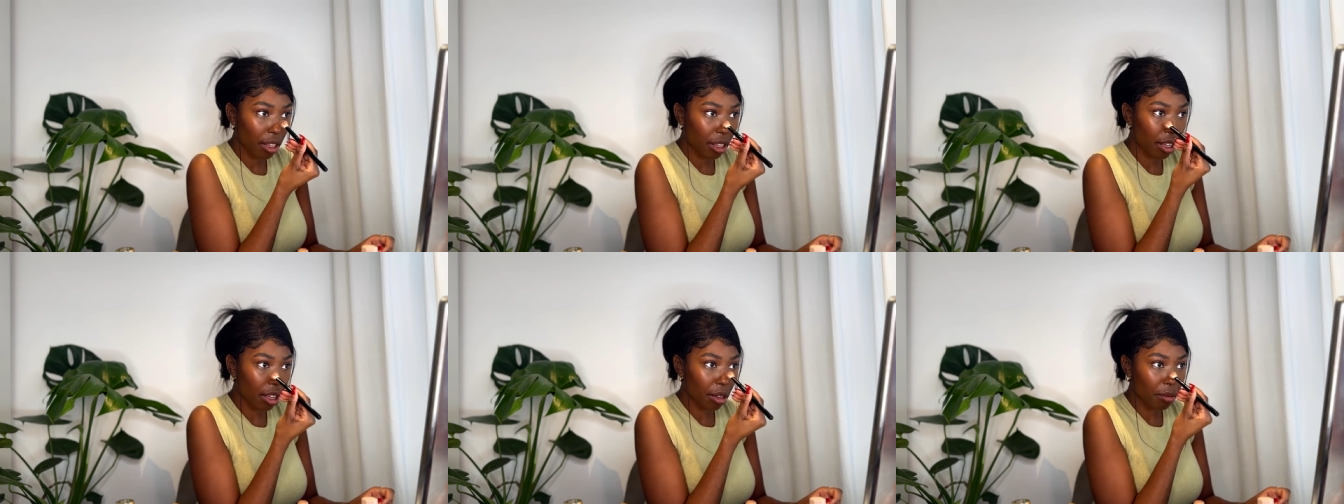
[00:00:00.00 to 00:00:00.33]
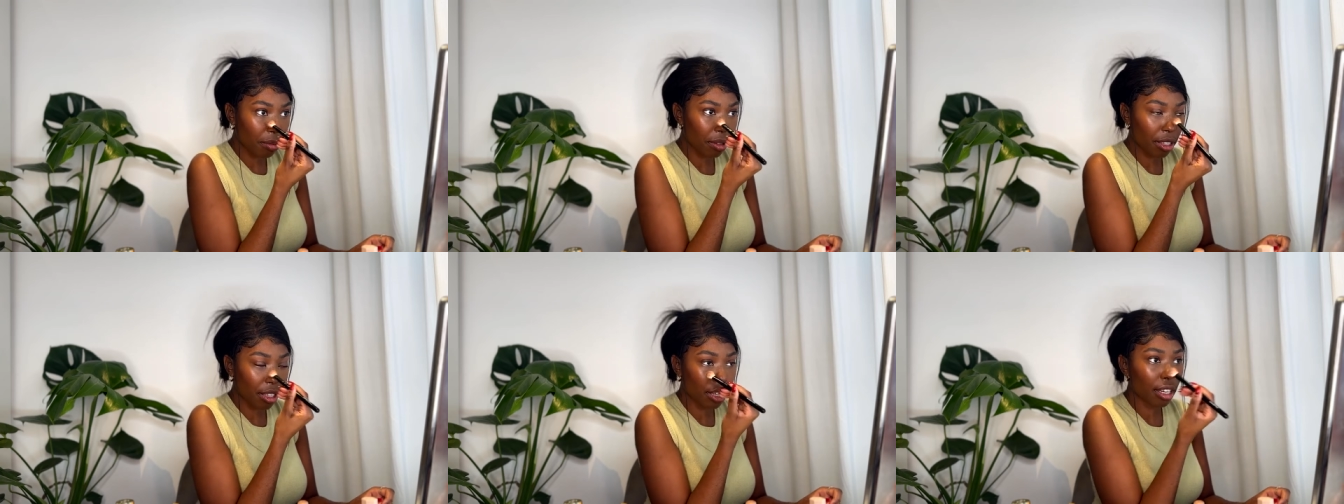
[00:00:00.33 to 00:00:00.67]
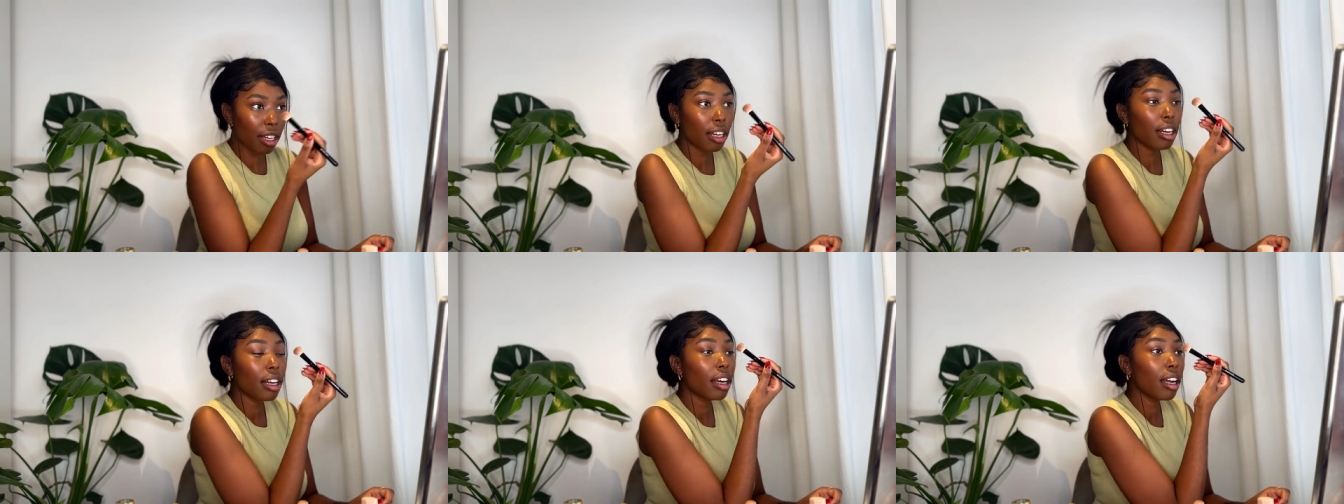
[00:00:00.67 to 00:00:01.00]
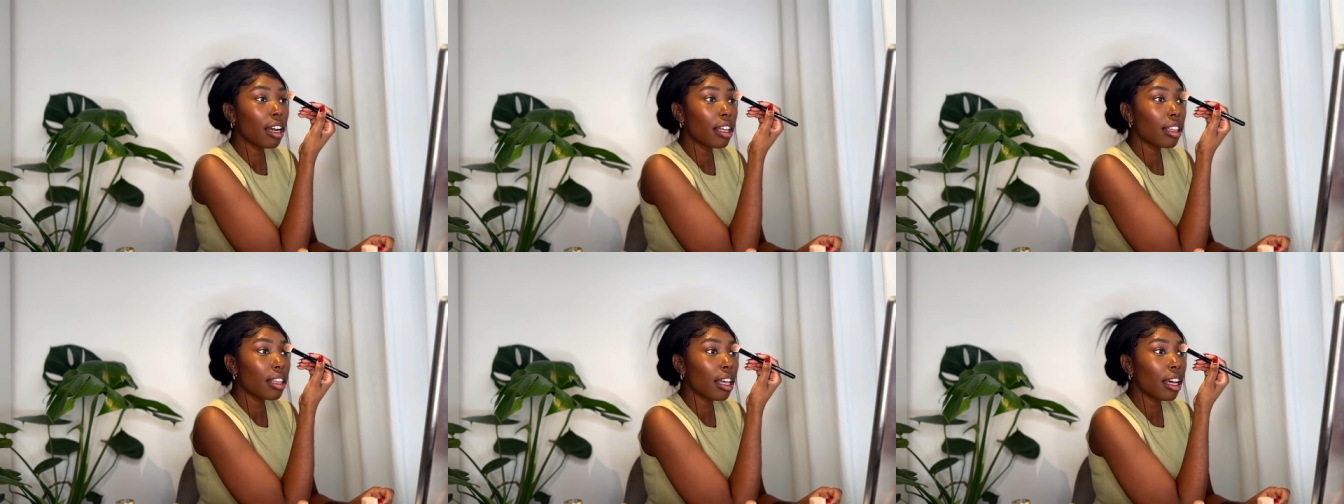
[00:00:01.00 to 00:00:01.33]
up here
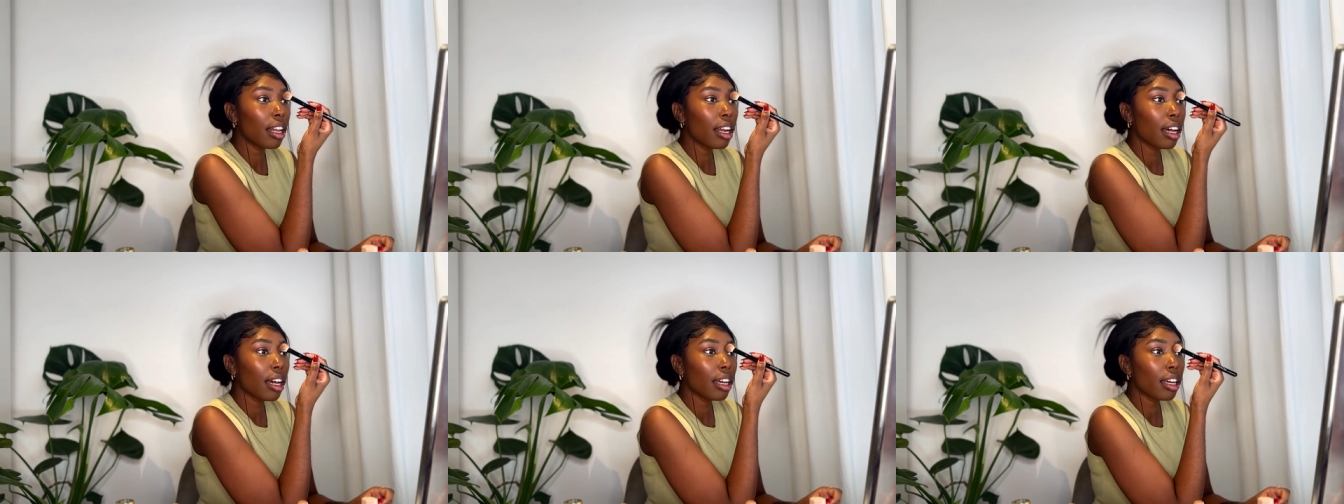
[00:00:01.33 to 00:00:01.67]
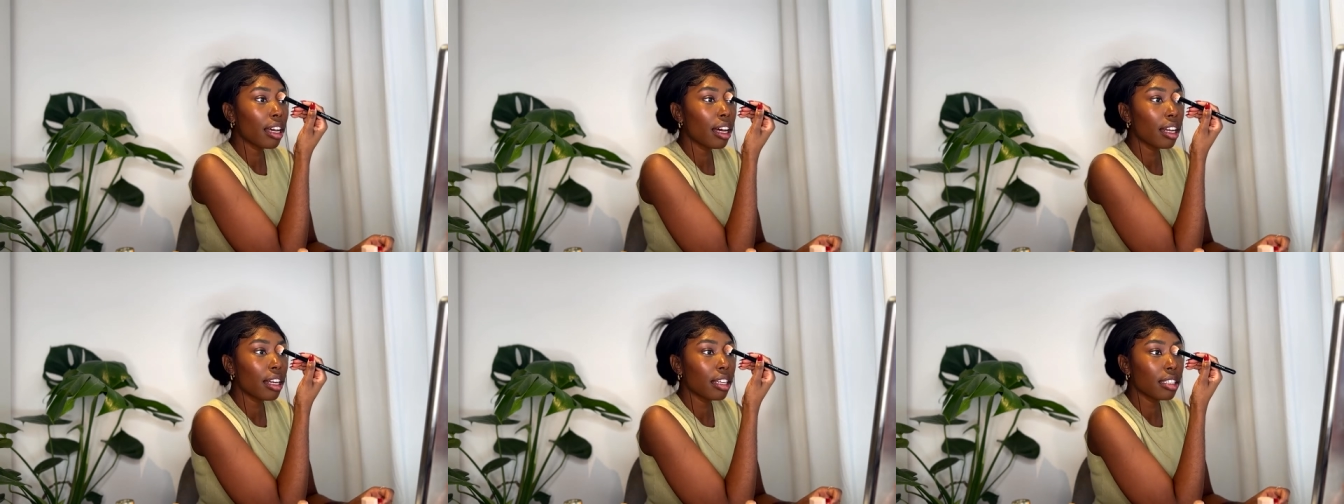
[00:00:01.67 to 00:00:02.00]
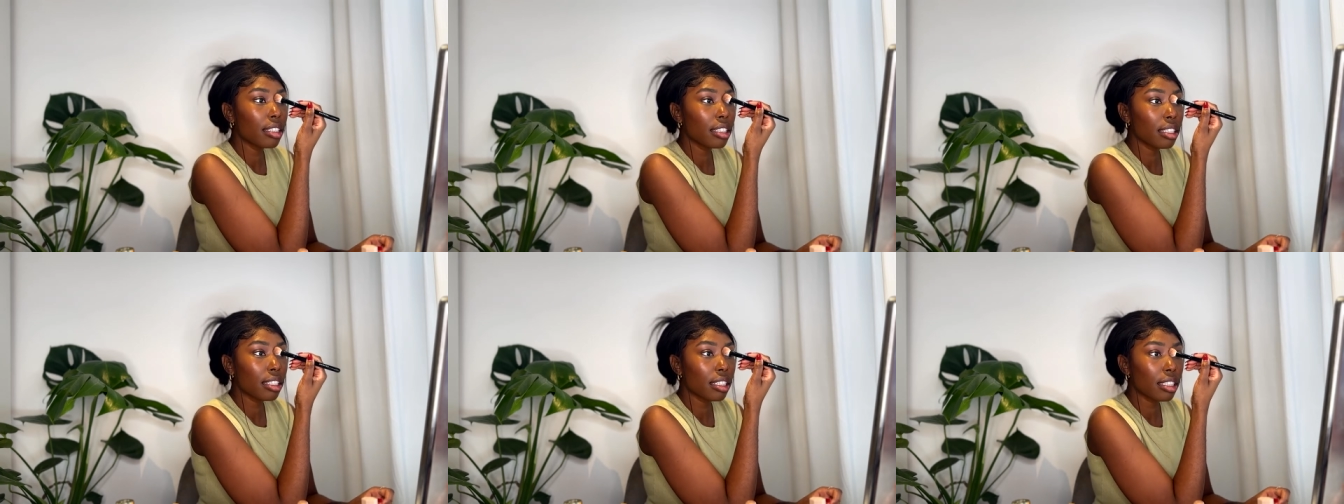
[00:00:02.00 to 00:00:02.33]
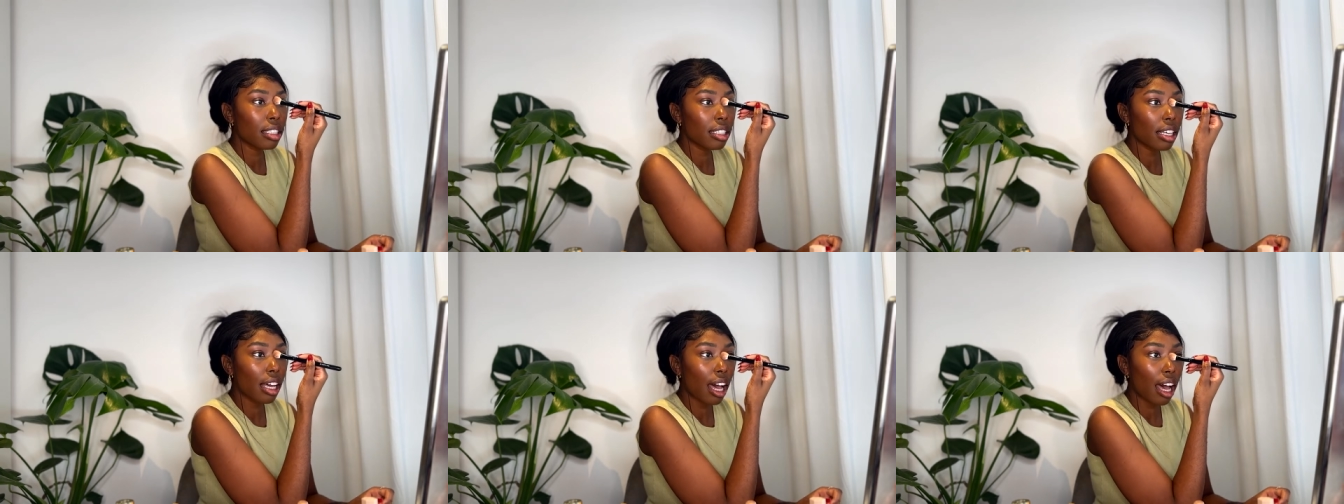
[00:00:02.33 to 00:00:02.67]
and then I kind of
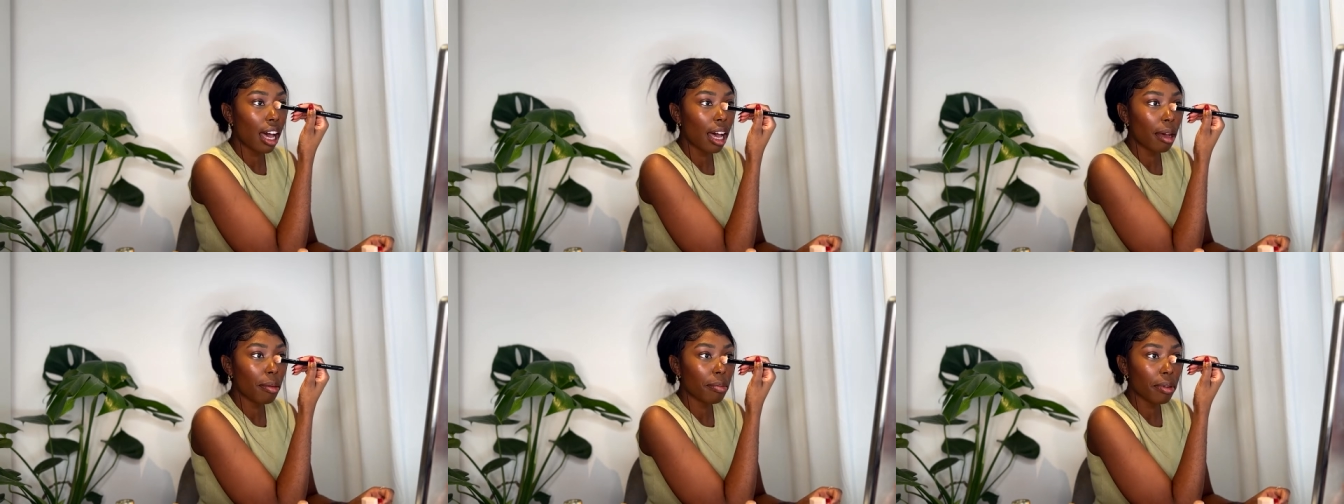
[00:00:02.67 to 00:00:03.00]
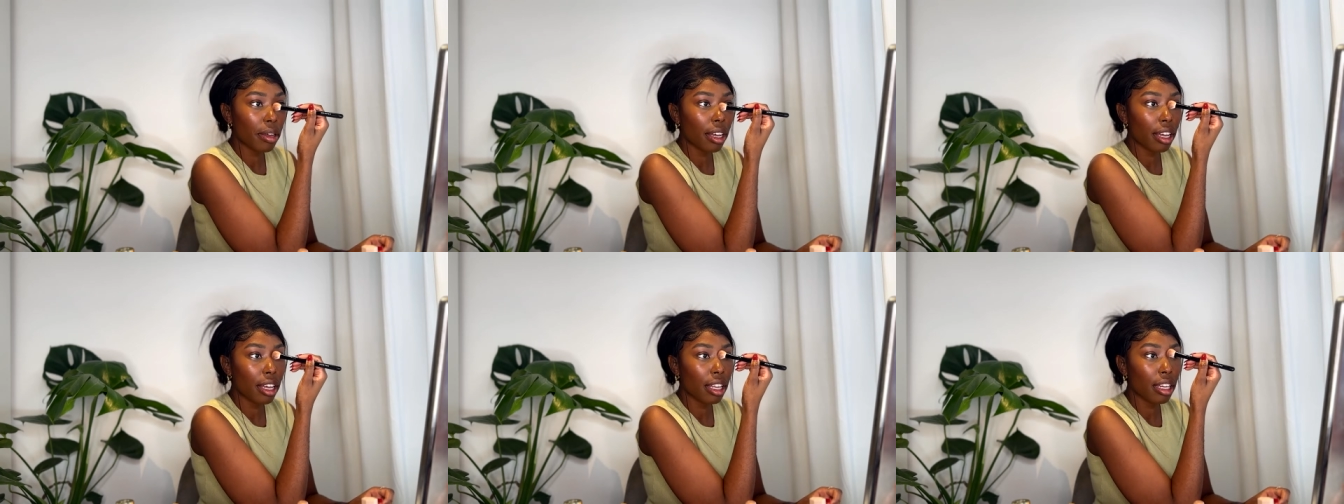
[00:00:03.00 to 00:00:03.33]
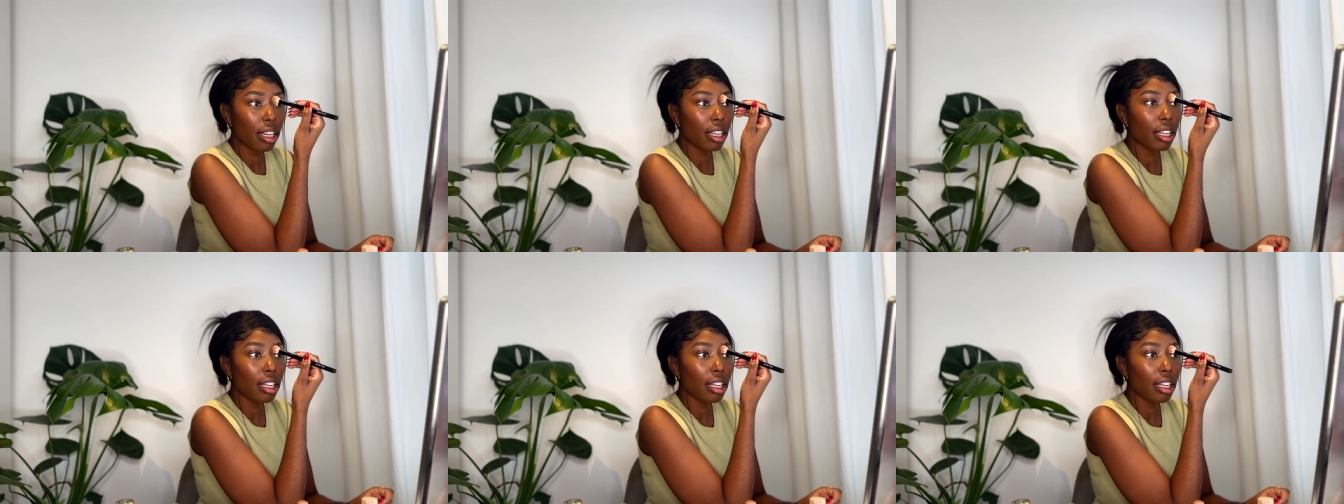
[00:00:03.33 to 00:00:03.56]
just tap it